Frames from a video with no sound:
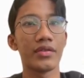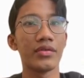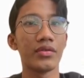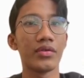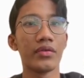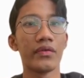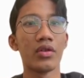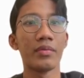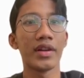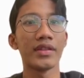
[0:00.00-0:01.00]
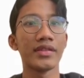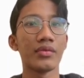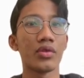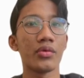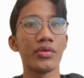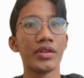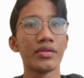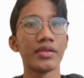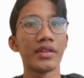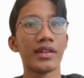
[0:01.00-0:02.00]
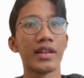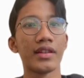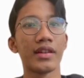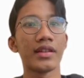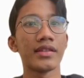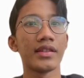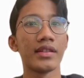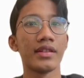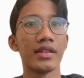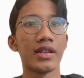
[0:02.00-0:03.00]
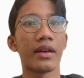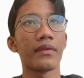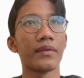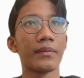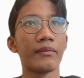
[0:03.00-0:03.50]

to you 4 main reasons why we use related rates in real life.